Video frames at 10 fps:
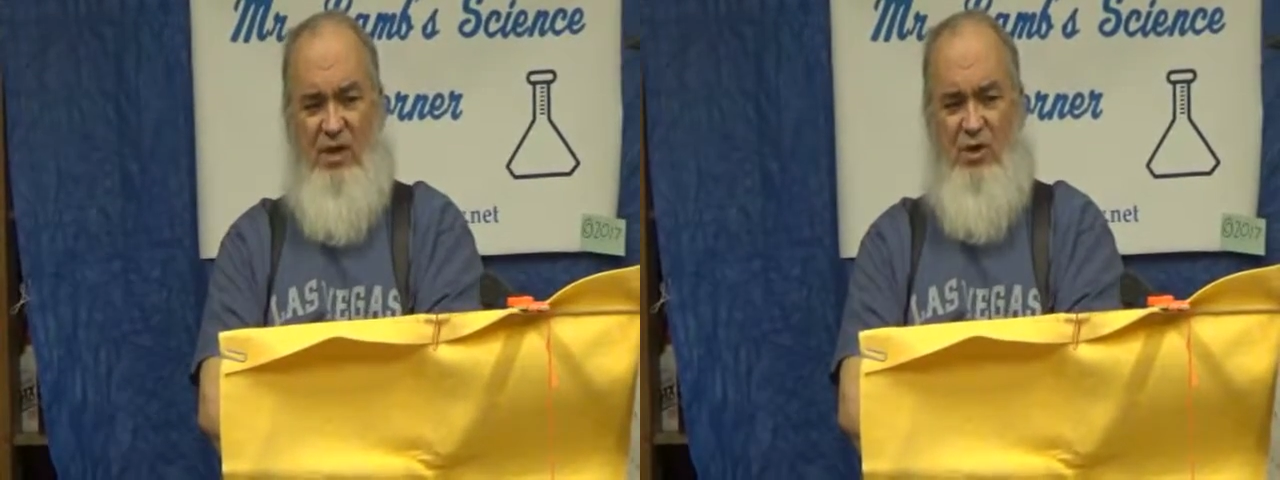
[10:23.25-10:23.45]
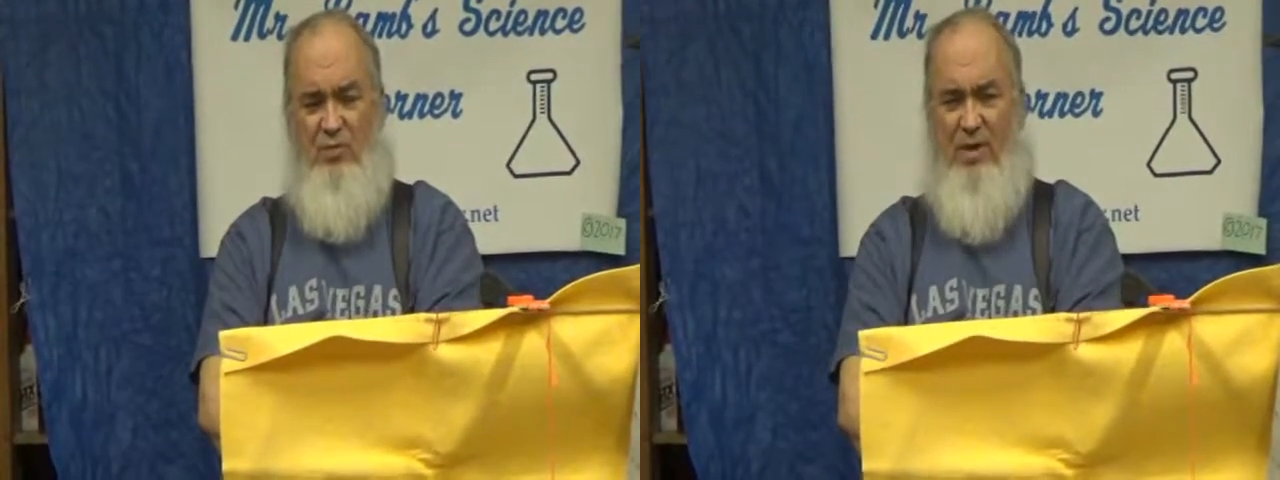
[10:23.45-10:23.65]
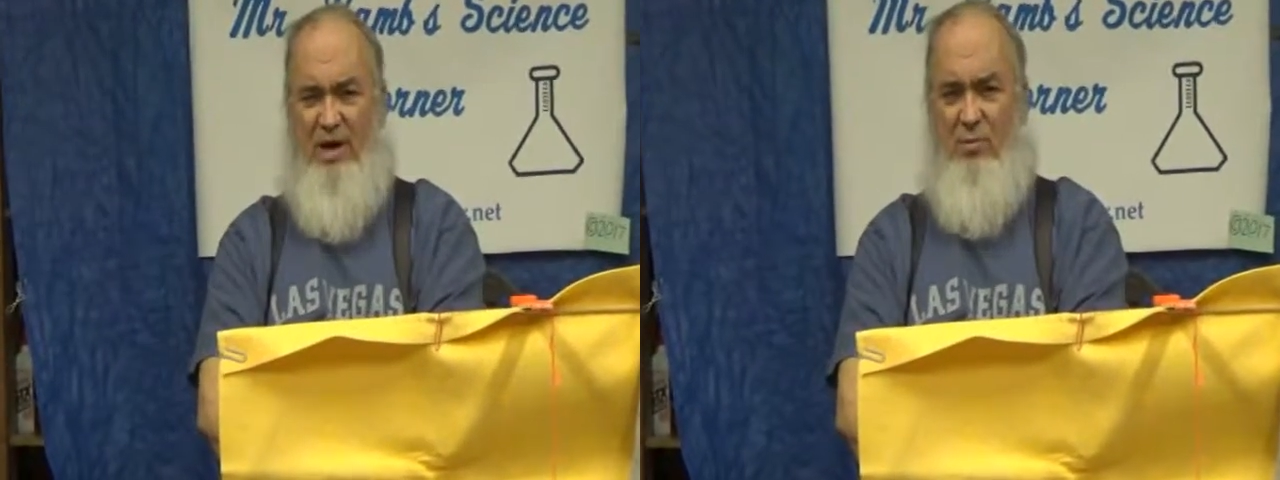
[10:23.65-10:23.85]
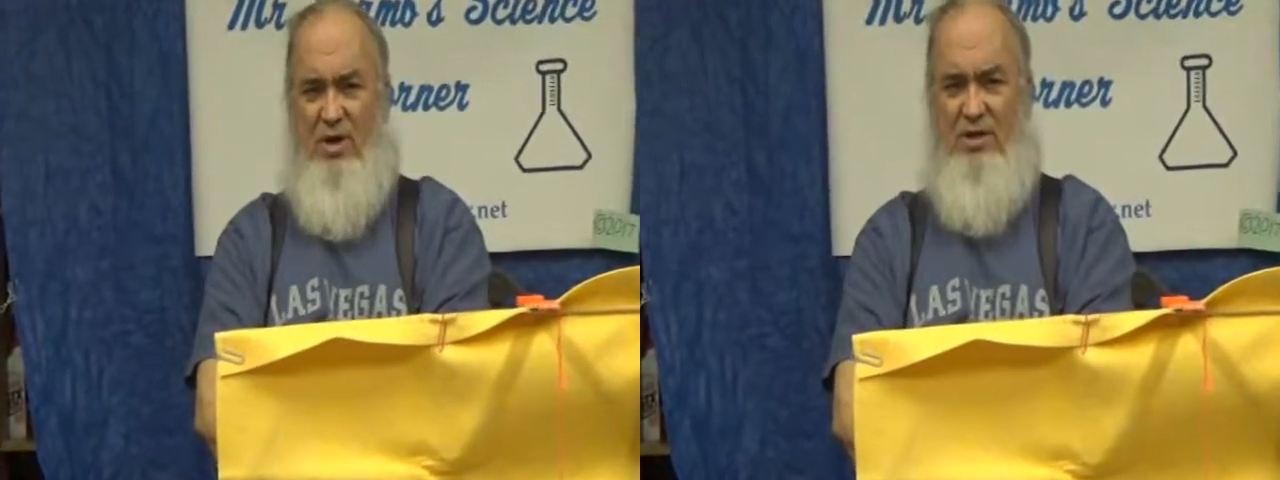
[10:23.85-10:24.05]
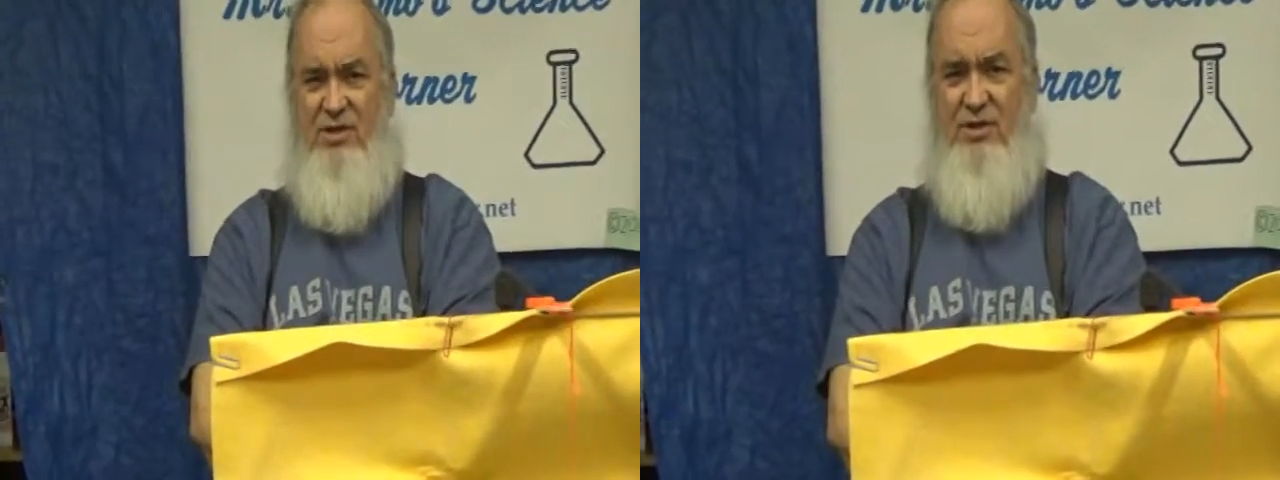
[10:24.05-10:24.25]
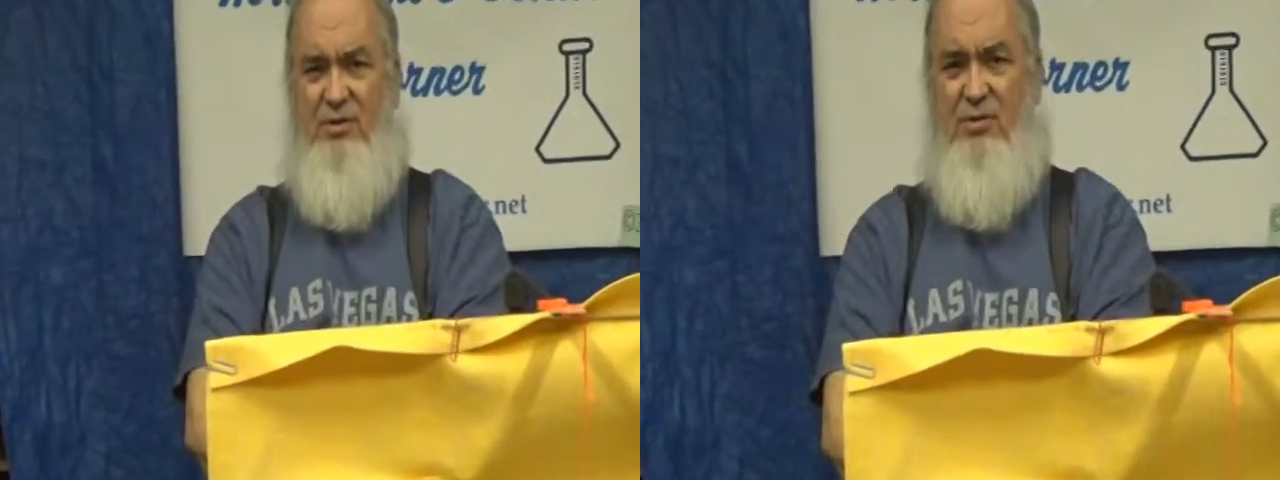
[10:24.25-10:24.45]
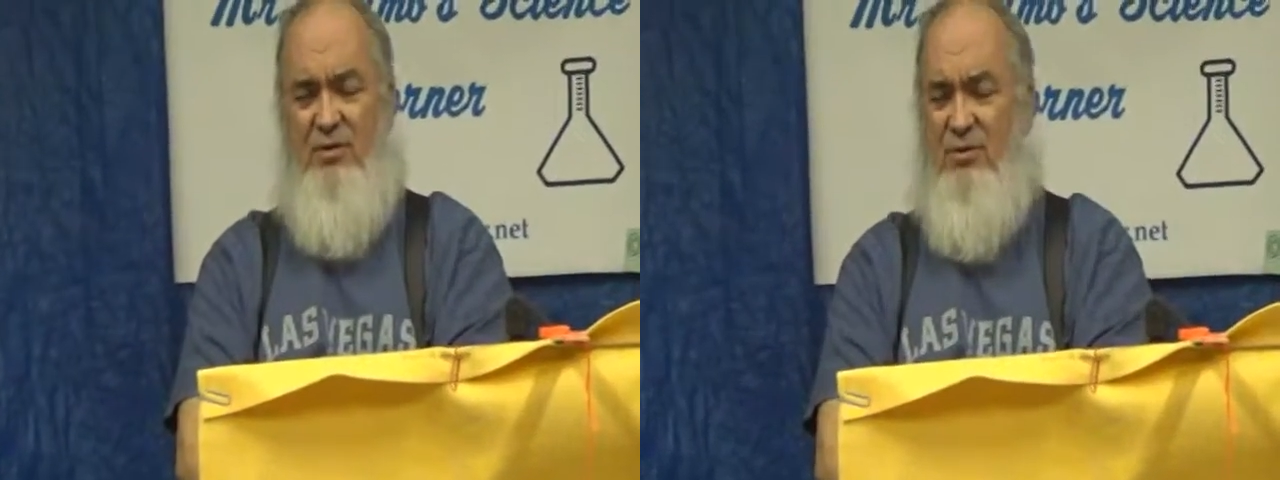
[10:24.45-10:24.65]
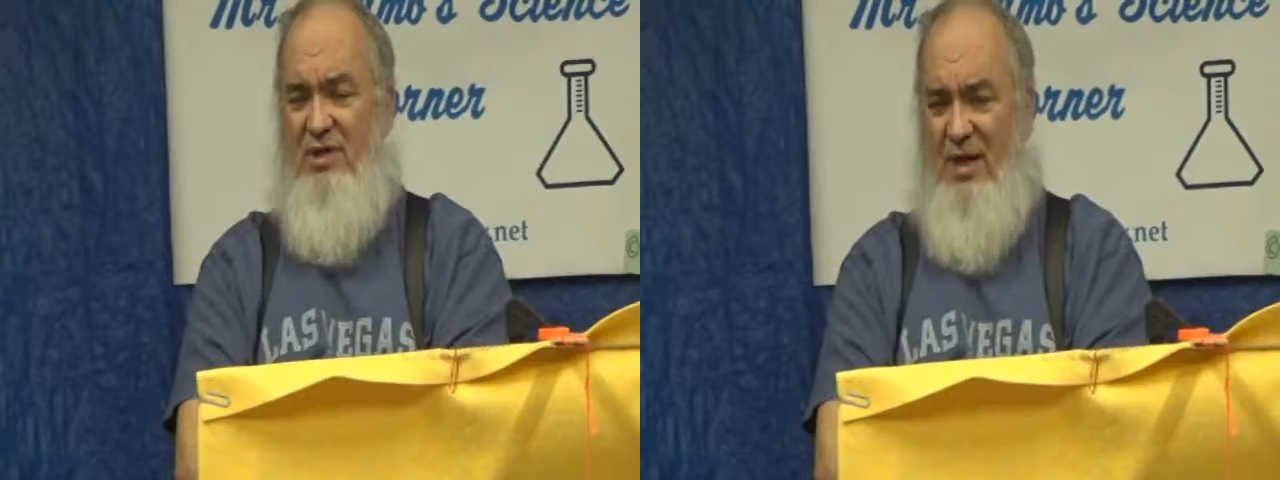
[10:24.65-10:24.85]
you might want to
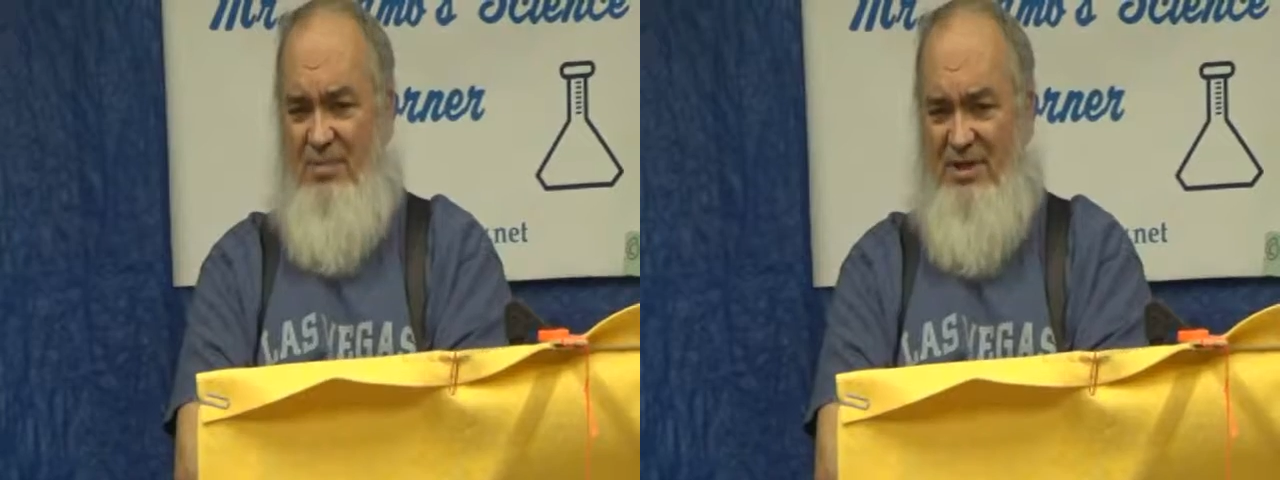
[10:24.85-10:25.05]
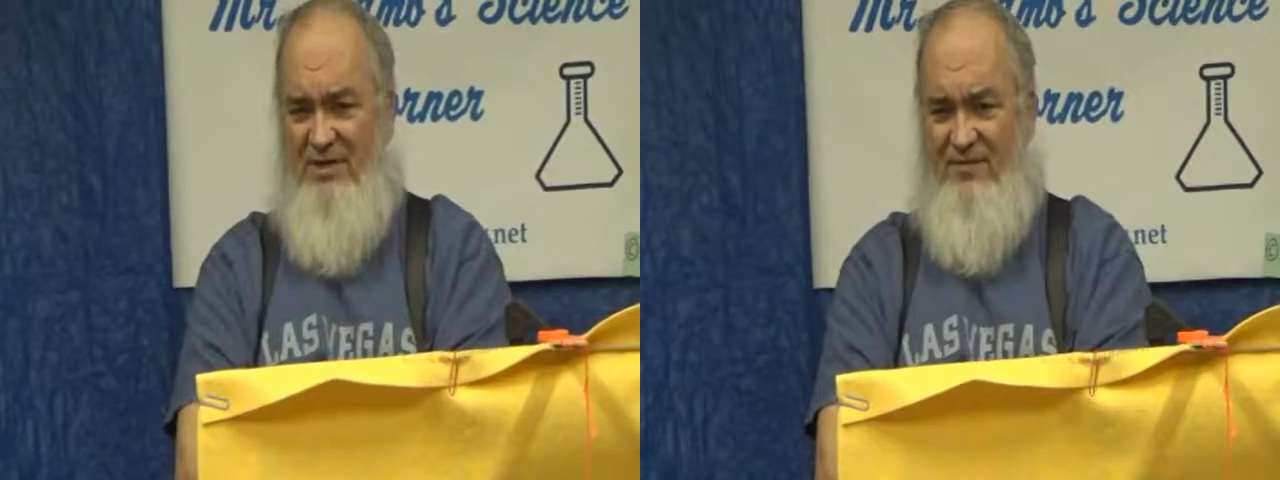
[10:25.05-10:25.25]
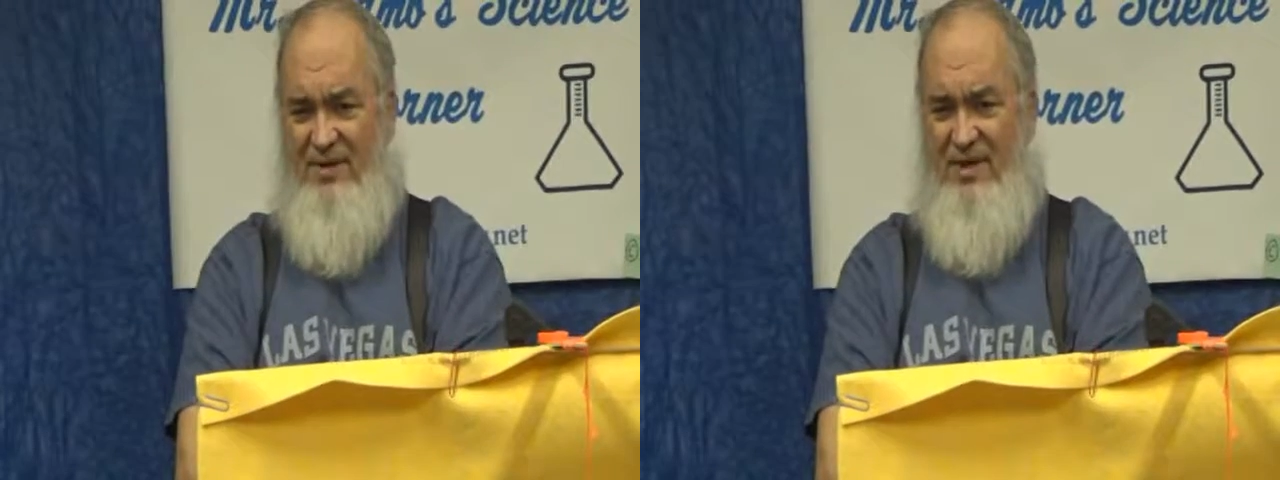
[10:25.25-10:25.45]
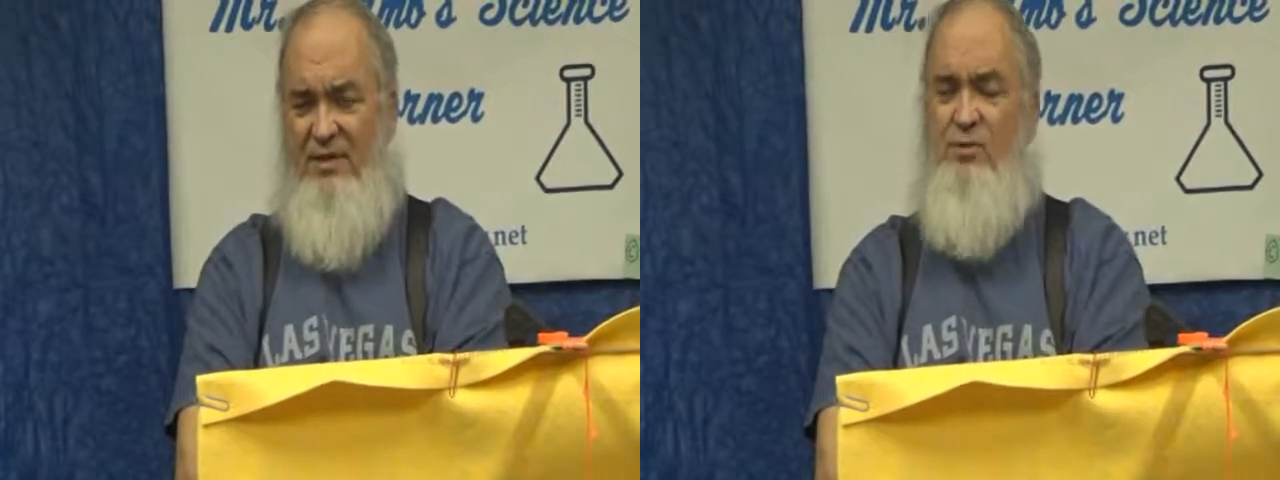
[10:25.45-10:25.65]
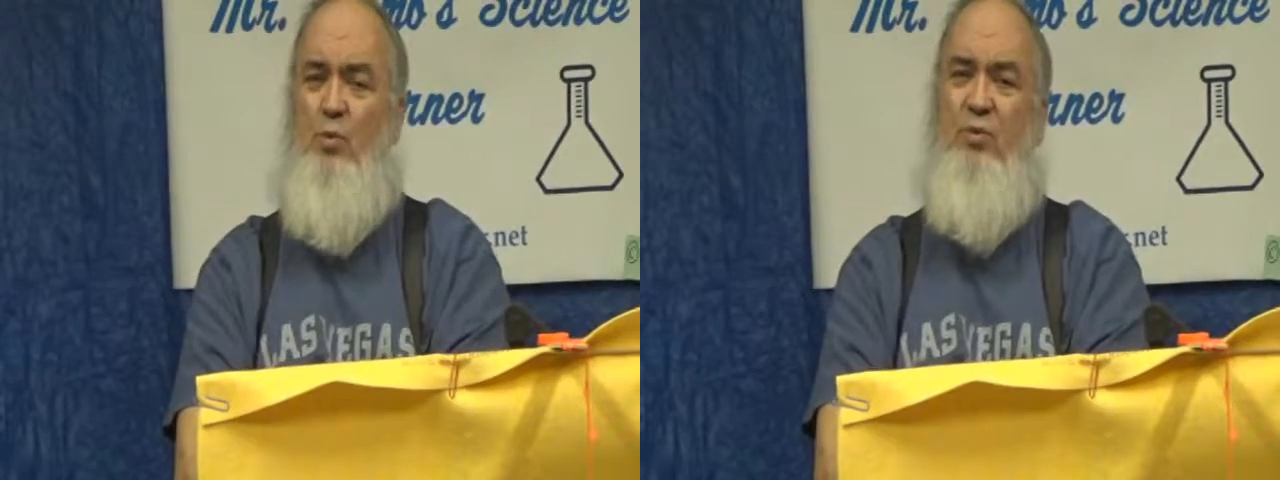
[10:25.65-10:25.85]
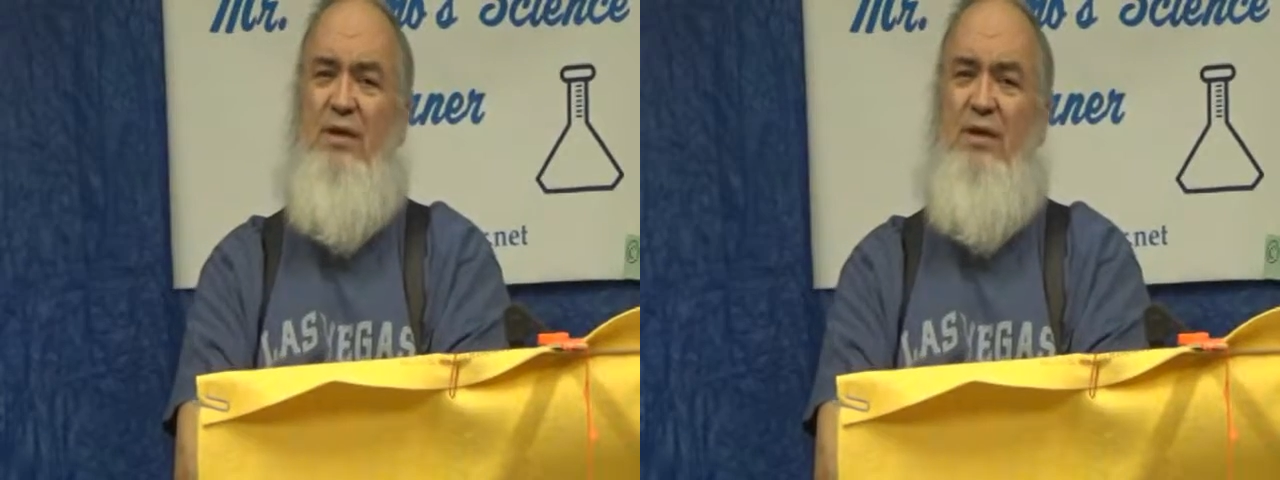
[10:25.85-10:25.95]
do a couple of different things.